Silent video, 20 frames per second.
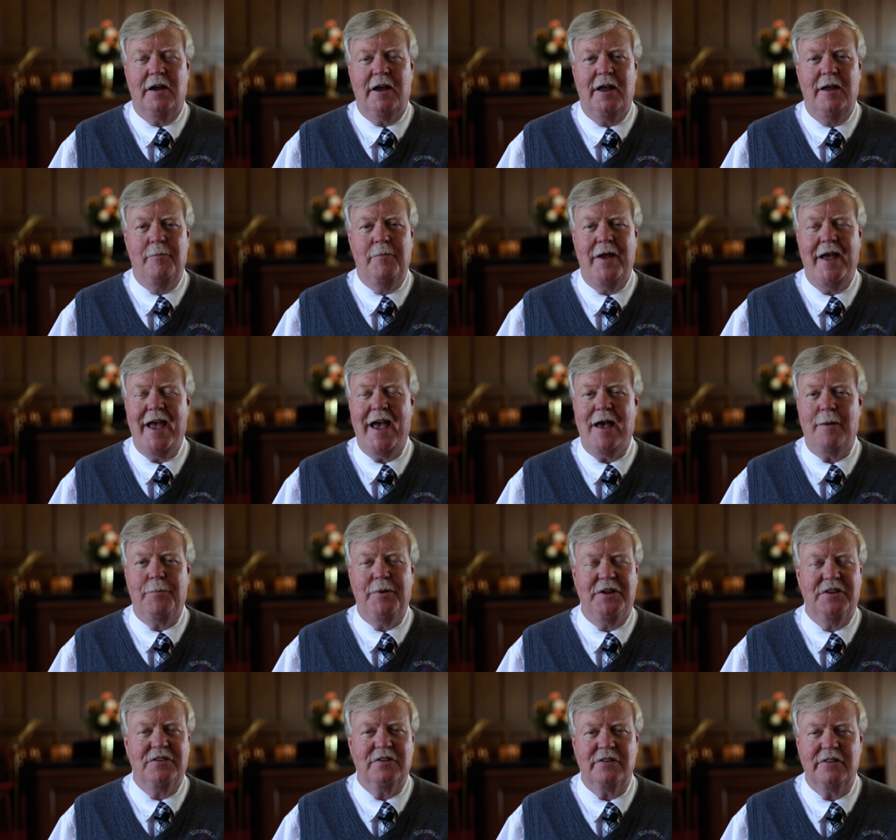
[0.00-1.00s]
I am
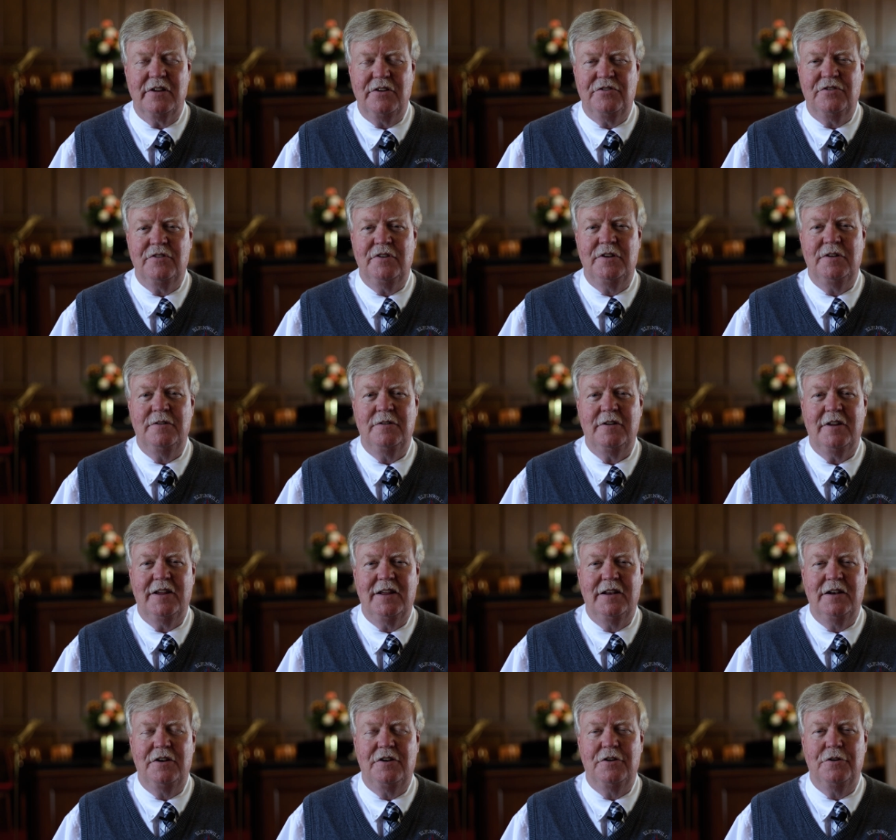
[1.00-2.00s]
happy to listen
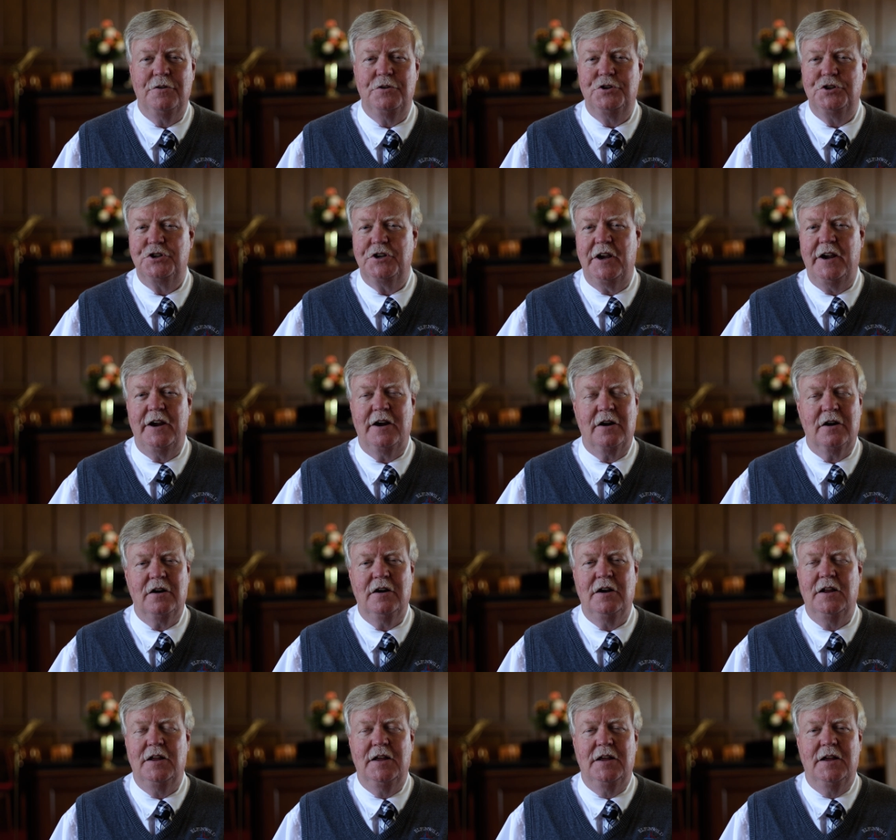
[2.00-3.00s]
and to
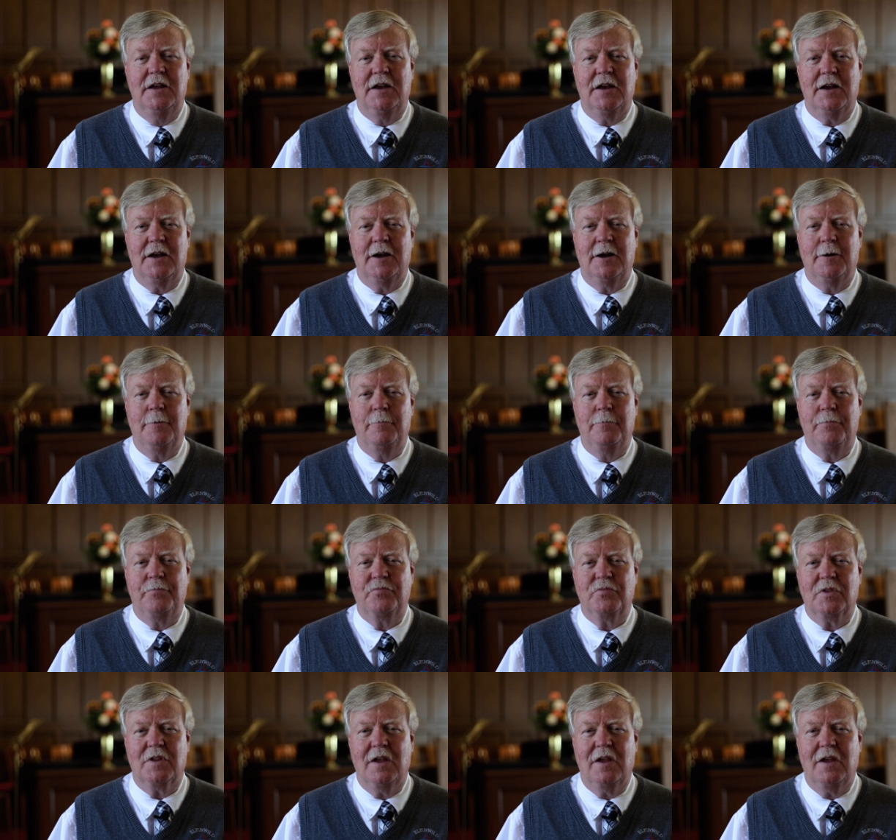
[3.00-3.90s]
share um,